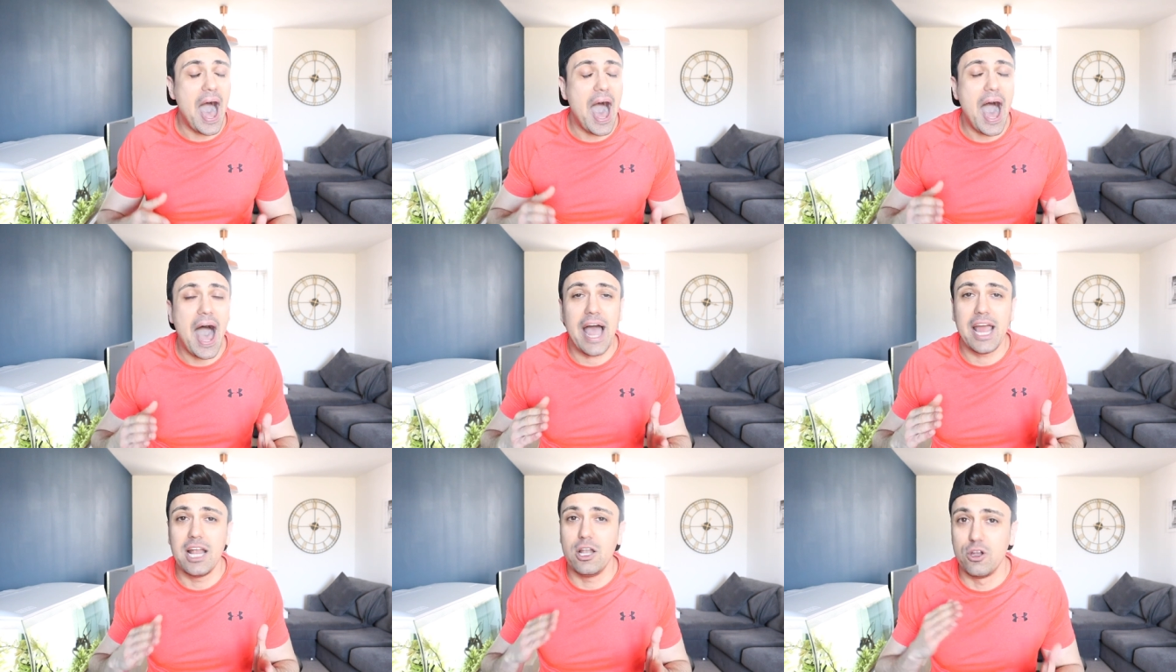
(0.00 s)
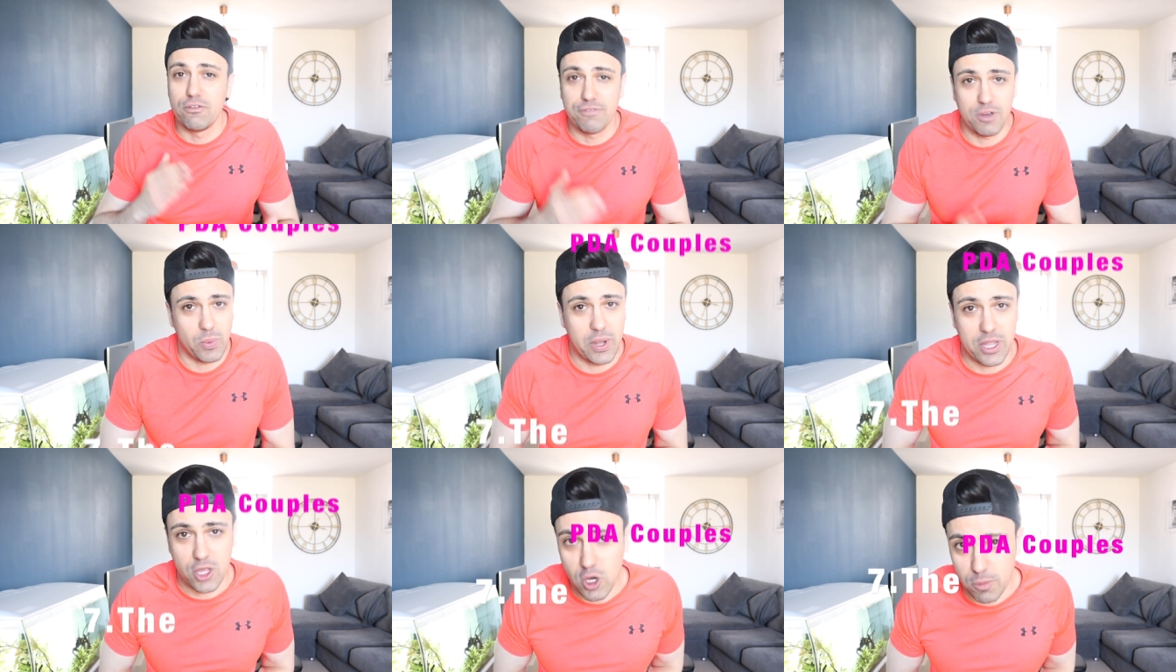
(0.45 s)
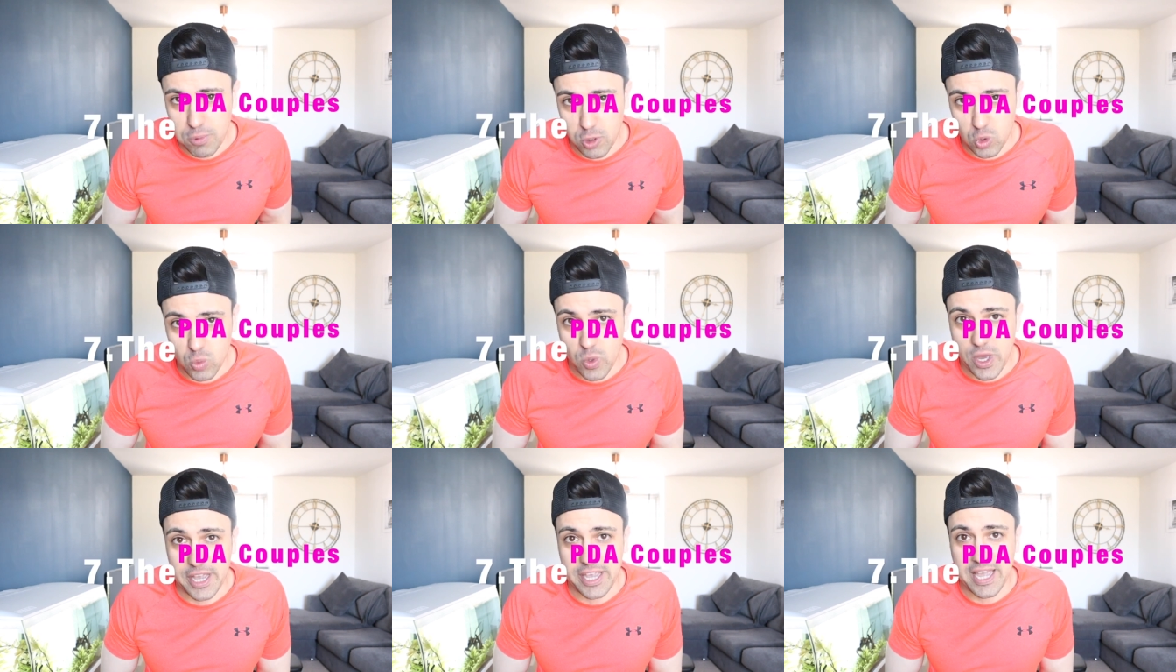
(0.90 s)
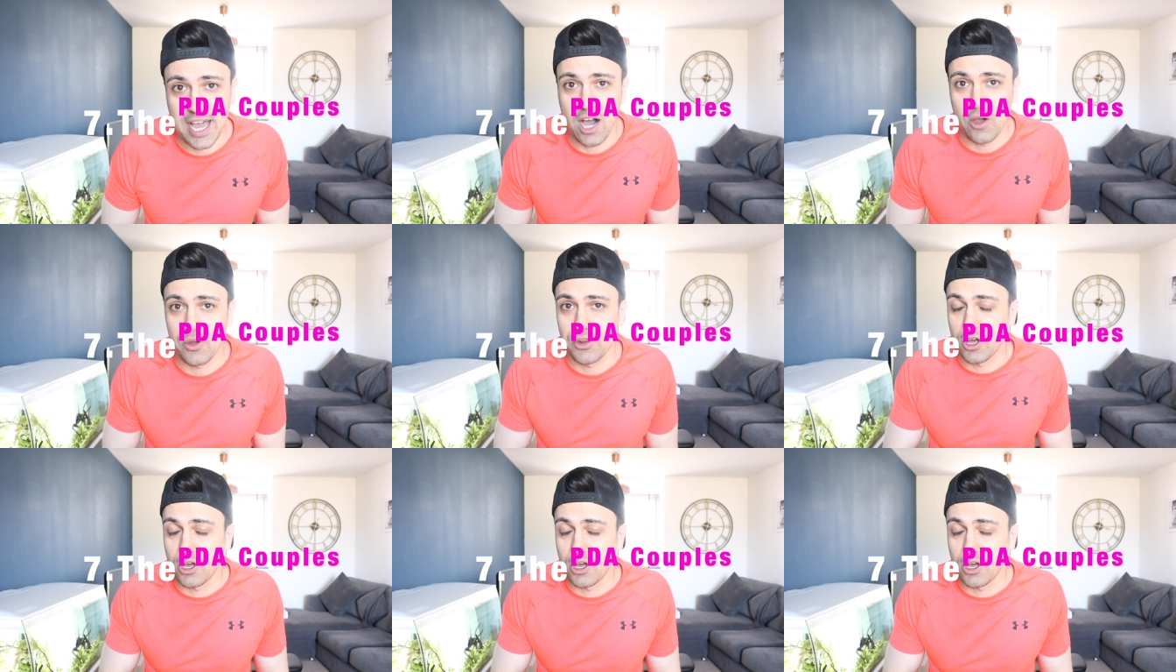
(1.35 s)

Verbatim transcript: I love it when couples work out.